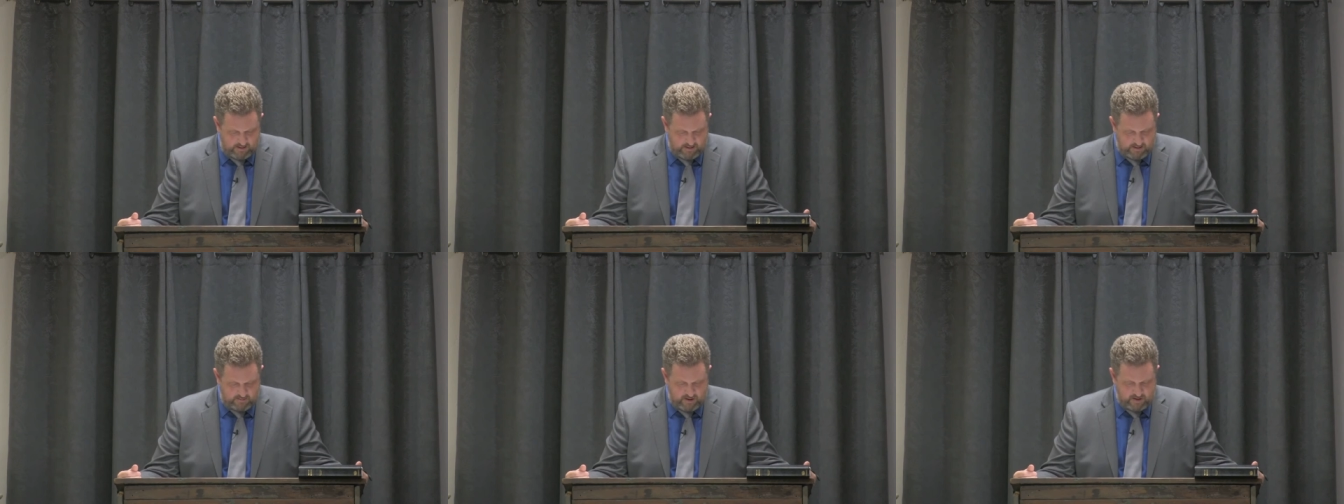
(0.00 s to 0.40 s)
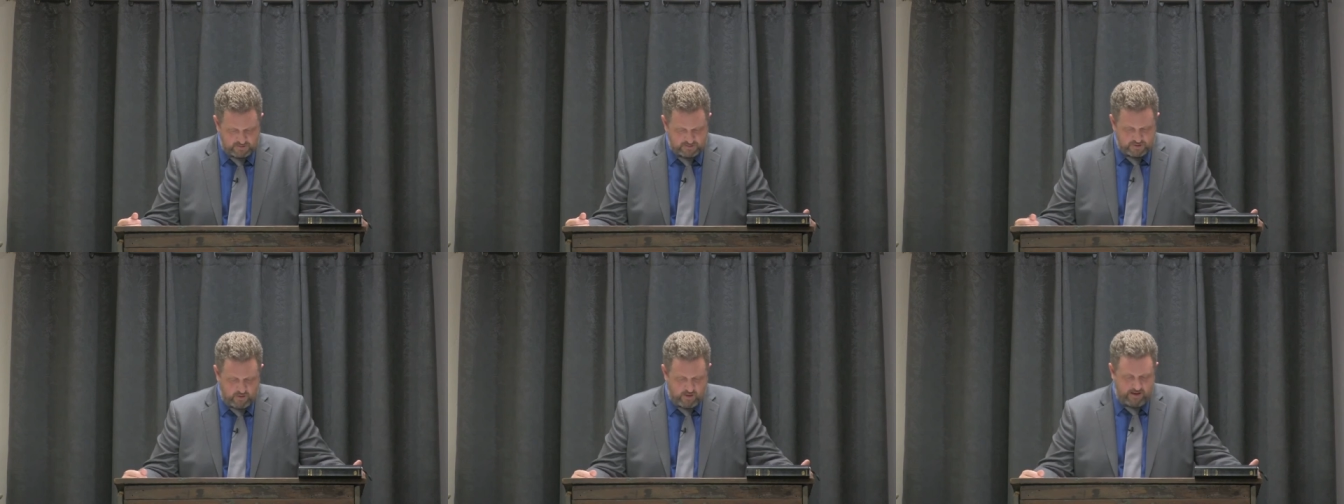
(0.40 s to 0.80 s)
No,
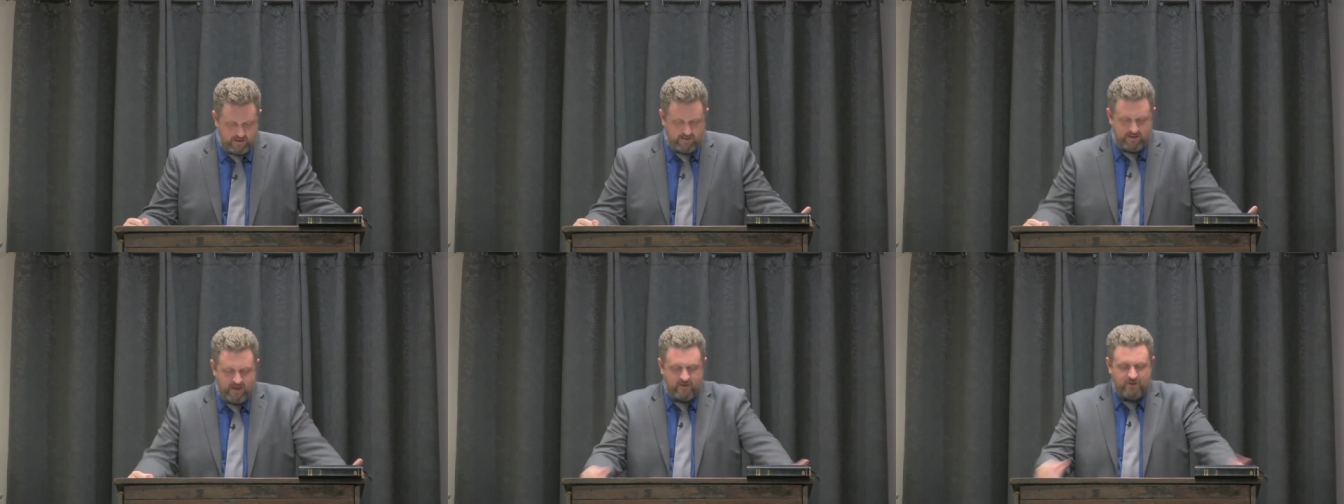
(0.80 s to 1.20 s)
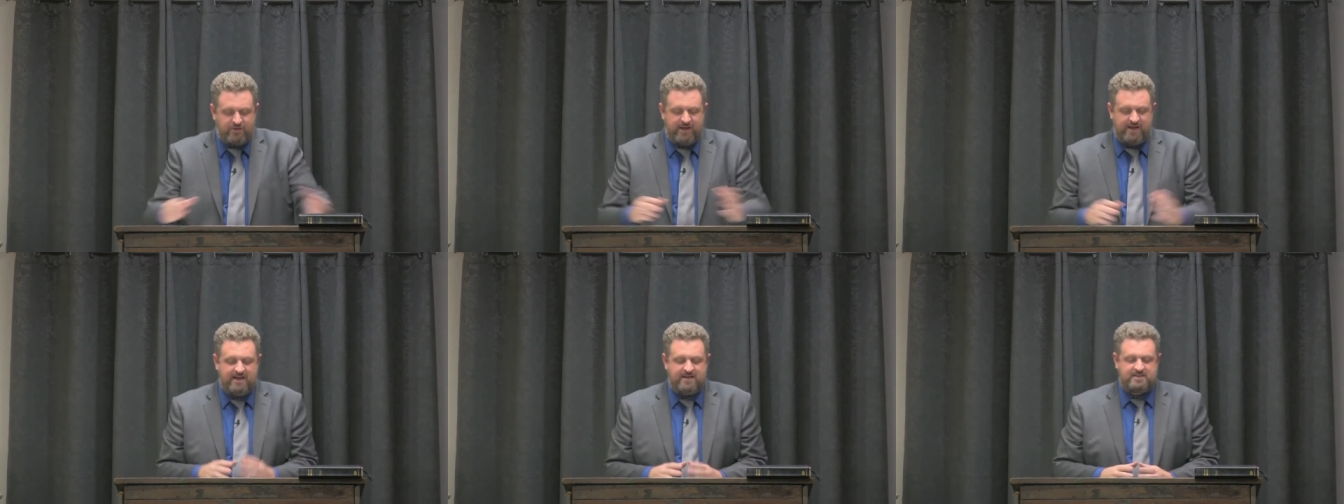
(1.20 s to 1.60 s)
so and, and the other
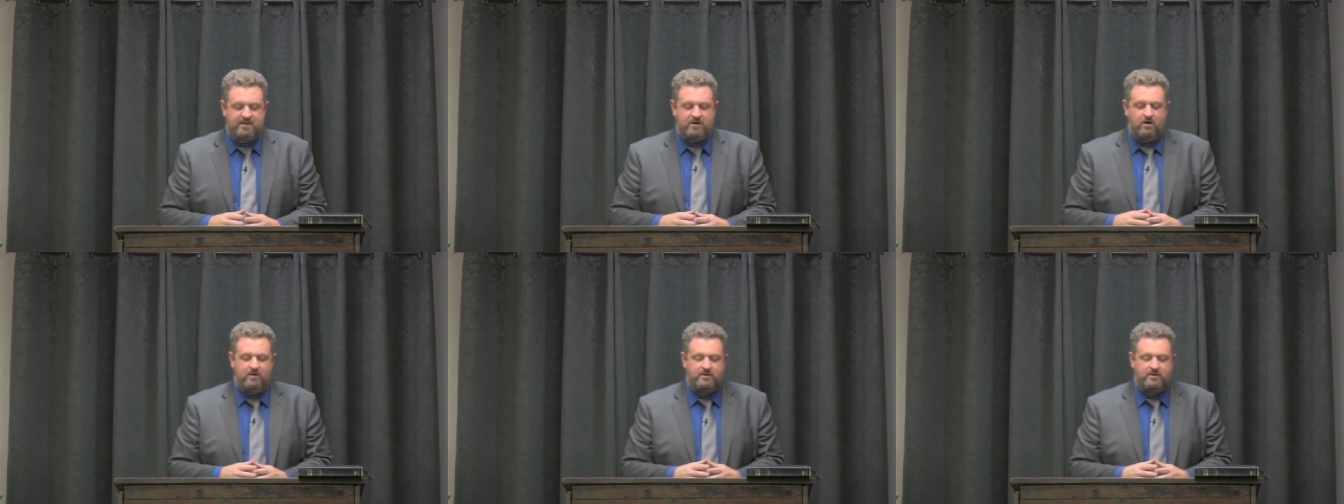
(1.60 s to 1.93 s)
thing is, you know,